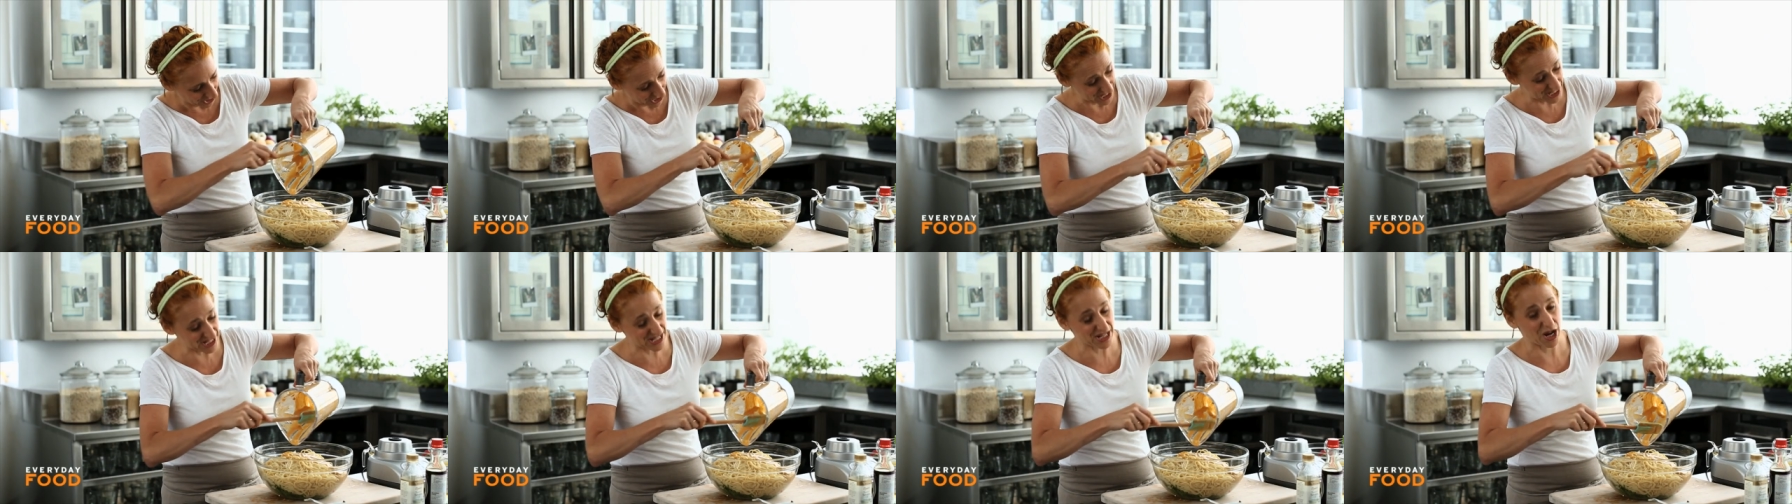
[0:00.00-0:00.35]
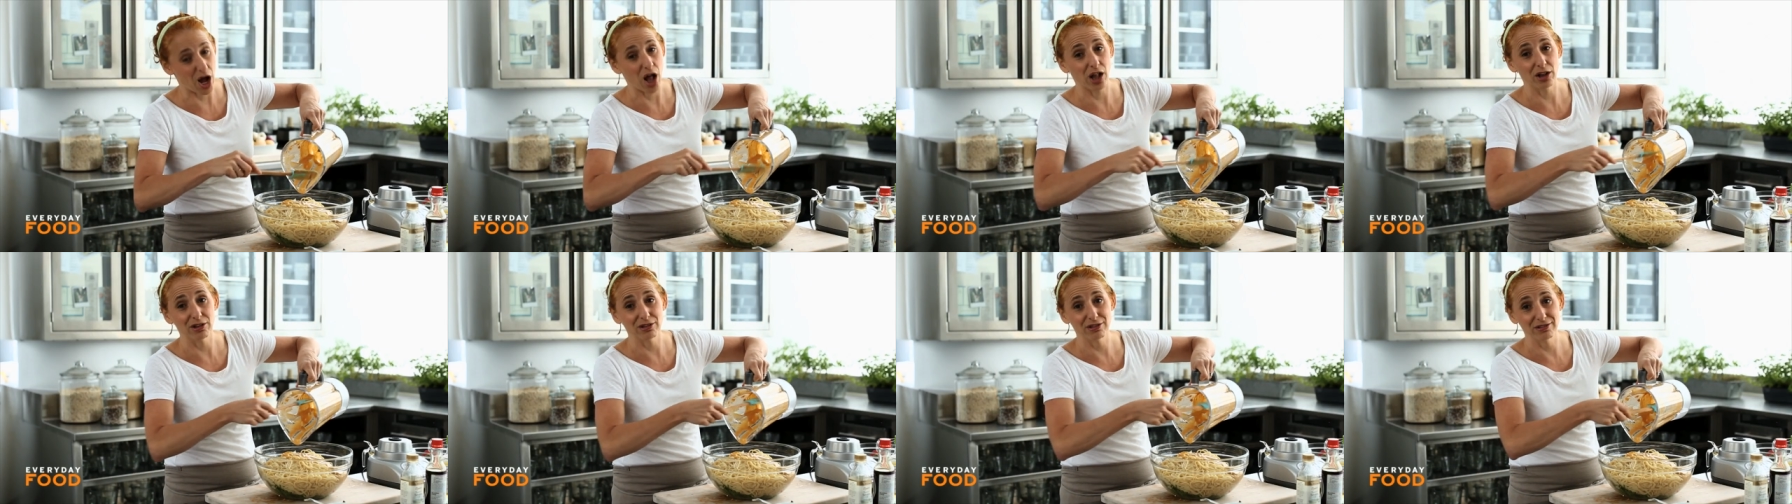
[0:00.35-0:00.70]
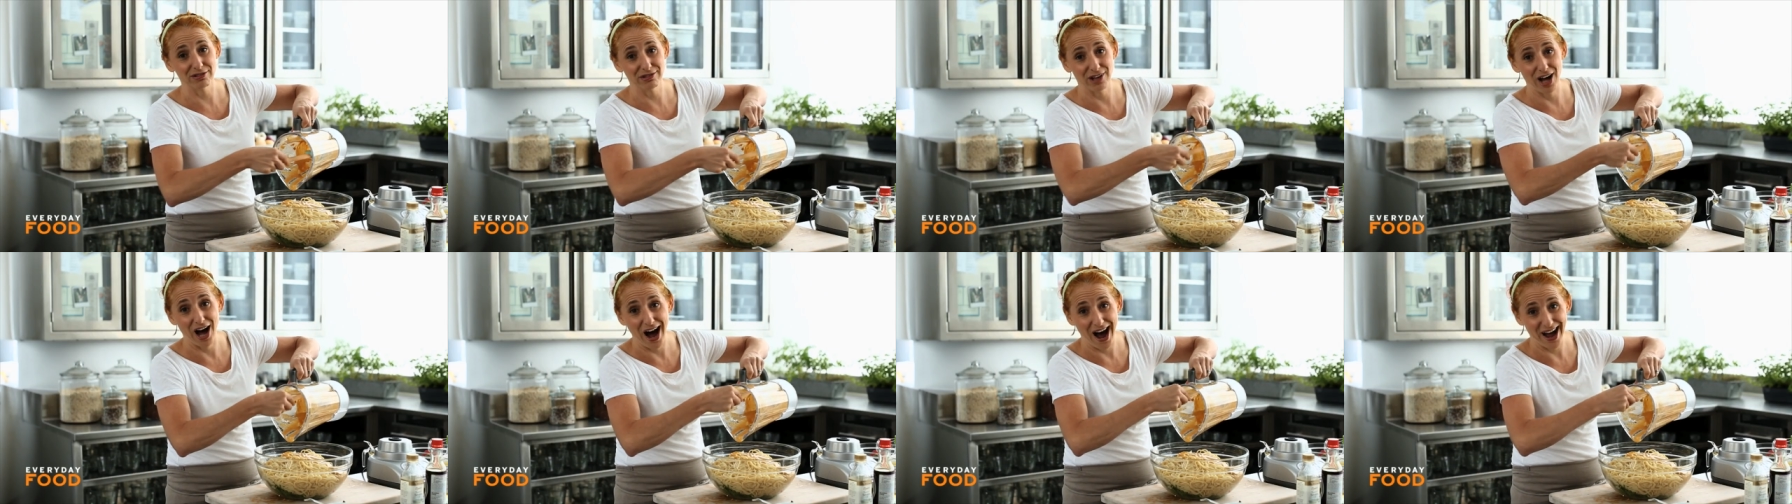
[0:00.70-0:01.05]
This is a
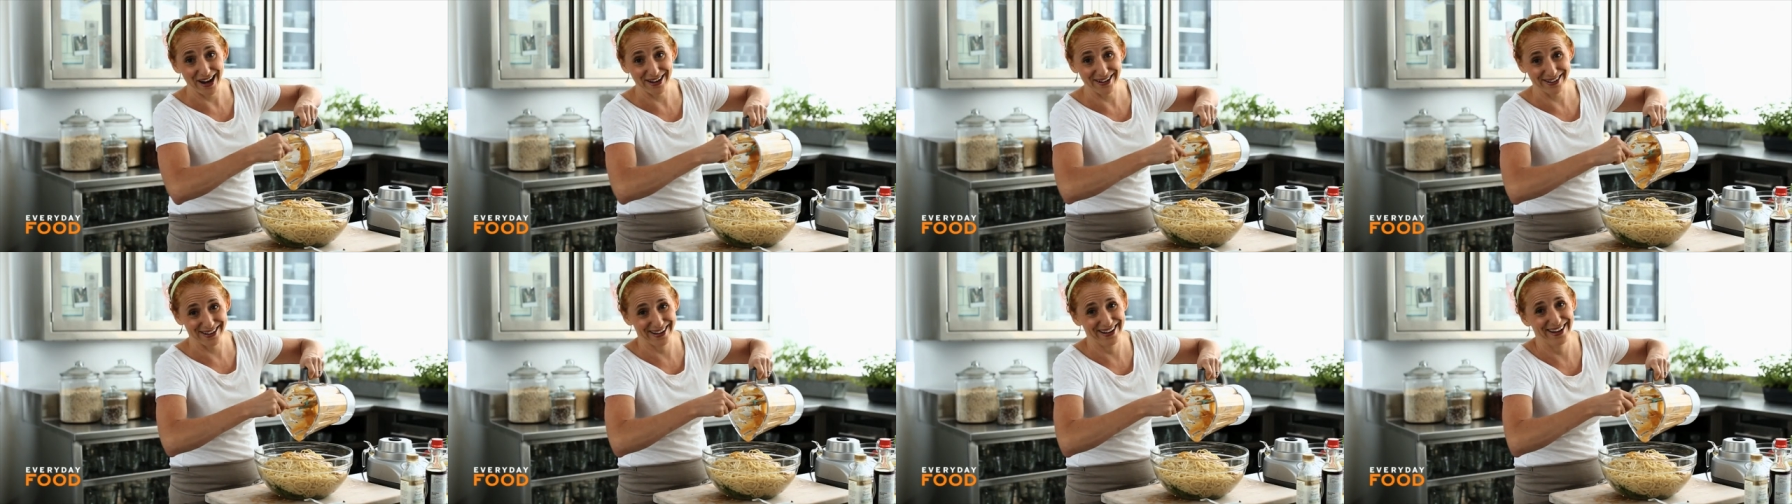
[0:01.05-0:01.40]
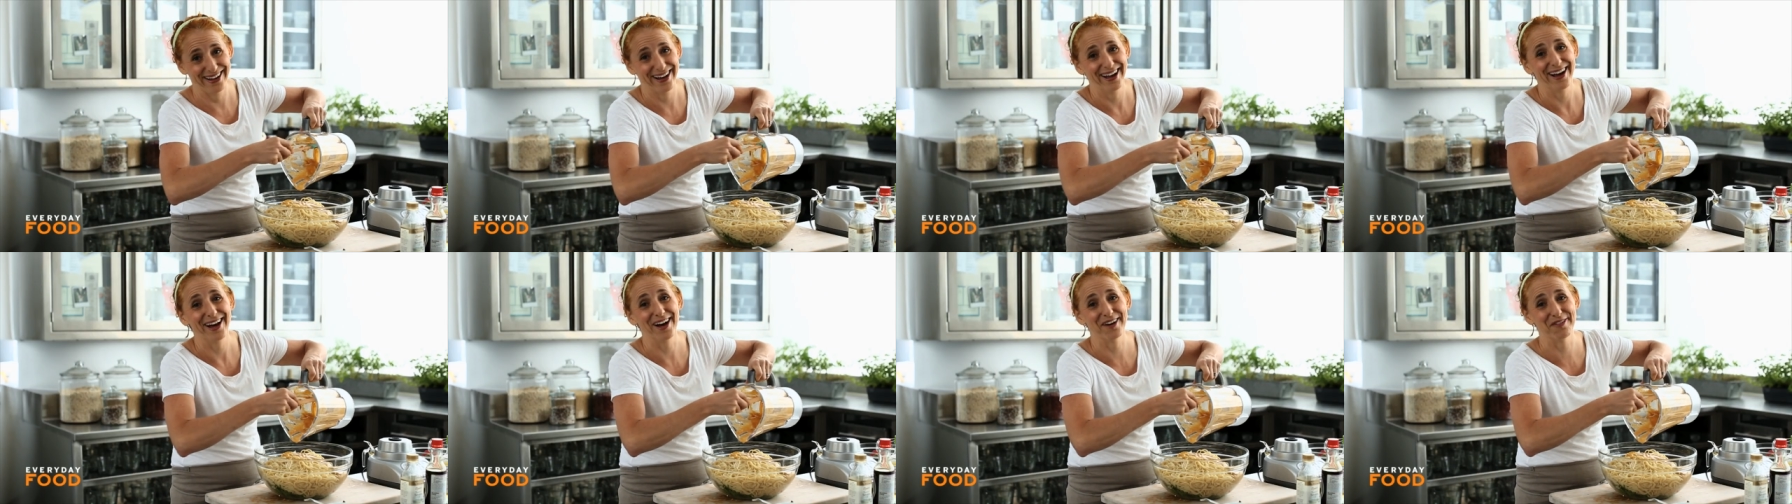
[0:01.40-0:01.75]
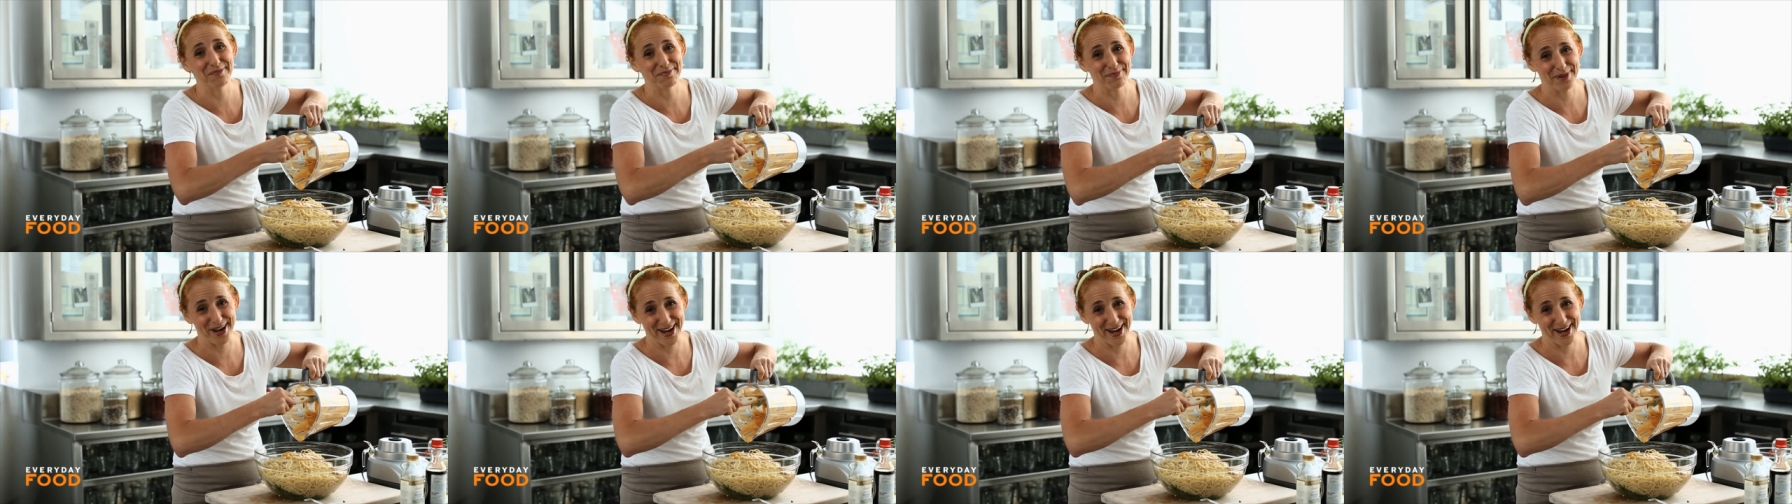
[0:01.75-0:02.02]
lot of